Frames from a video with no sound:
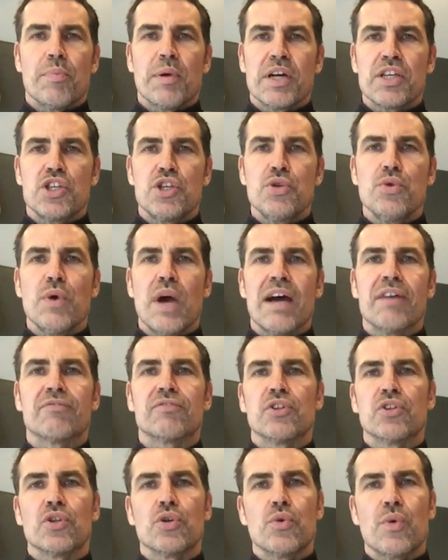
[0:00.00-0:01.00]
but you have
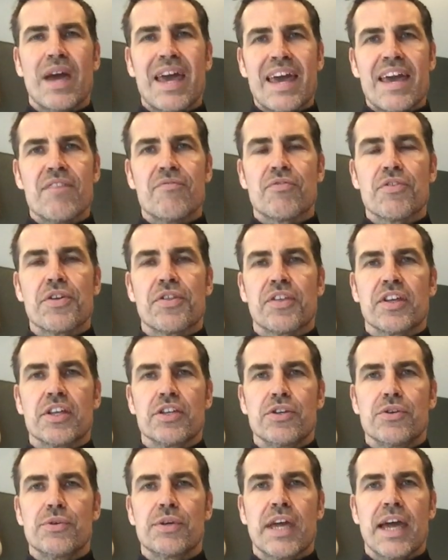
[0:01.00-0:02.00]
to do everything
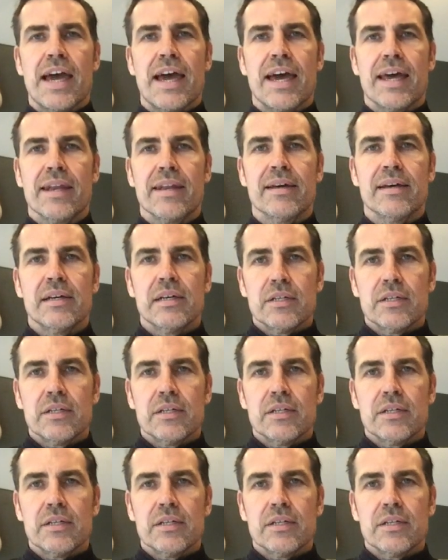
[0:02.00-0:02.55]
you can